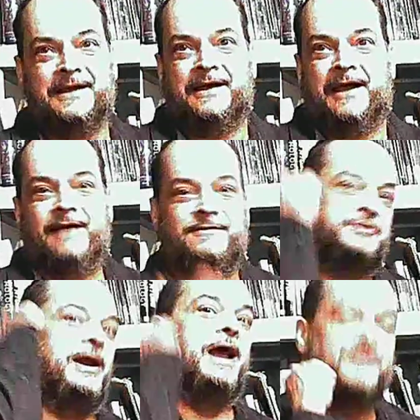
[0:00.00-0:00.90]
have
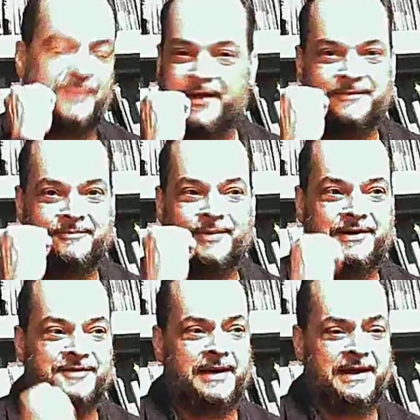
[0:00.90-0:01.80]
straps on them
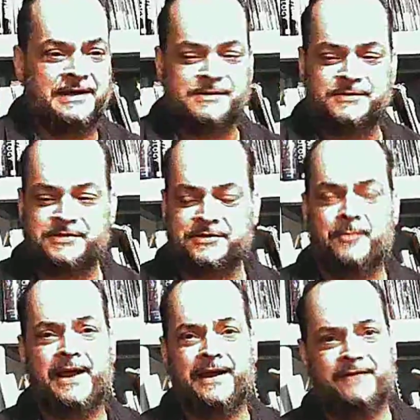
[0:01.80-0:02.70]
because my hands are so
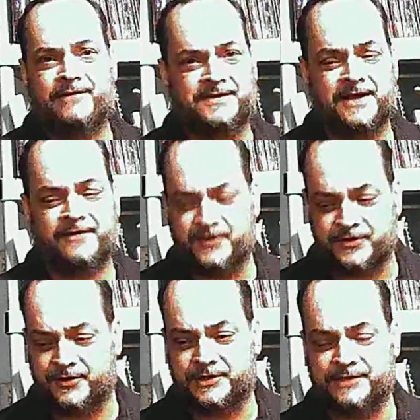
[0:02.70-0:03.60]
bad, and I've had 7
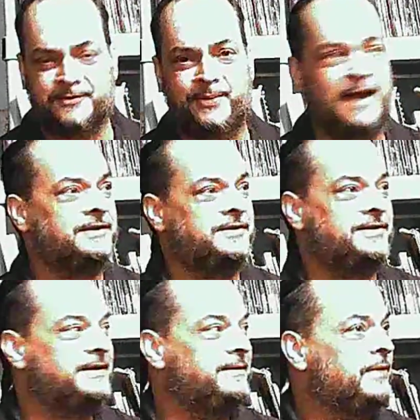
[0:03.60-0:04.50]
surgeries from
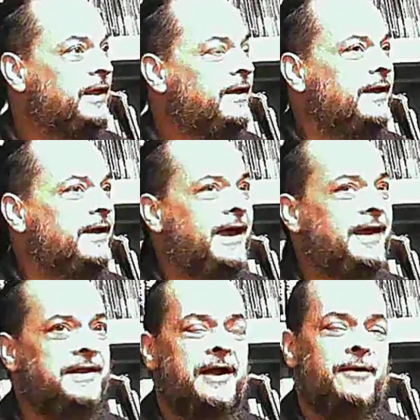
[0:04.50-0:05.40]
practicing.
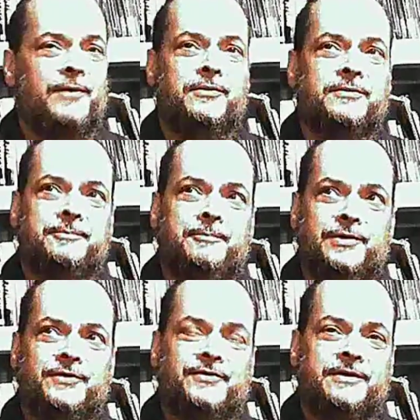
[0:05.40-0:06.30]
And then I wrote
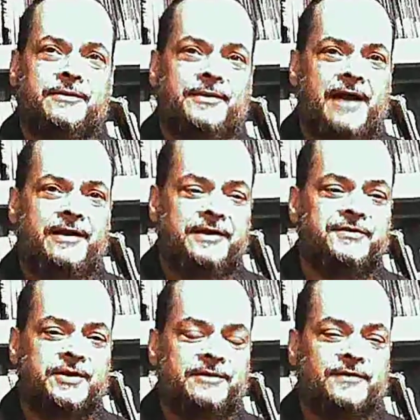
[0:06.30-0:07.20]
music without an
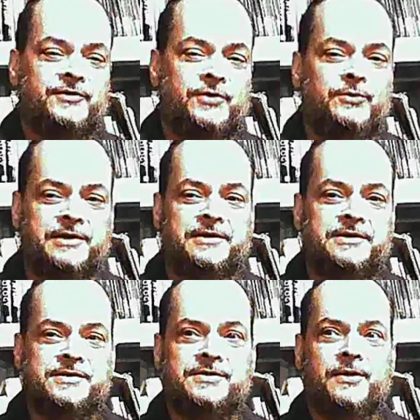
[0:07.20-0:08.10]
instrument for 2
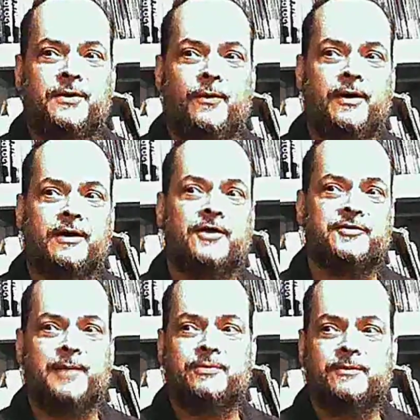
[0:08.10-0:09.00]
years because
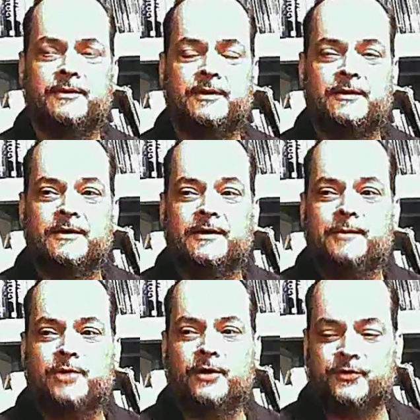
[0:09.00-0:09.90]
my
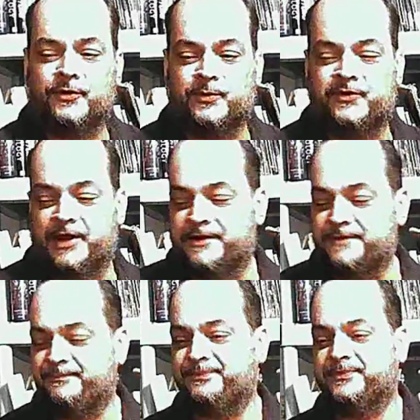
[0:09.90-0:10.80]
Pro Tools was
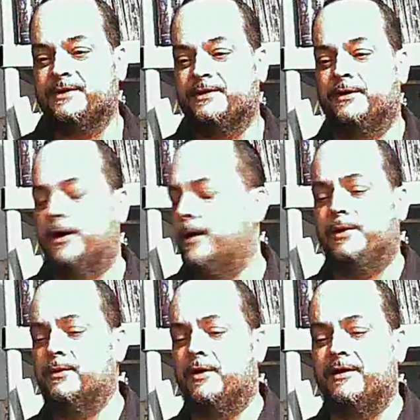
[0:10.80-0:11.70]
down. Or I mean,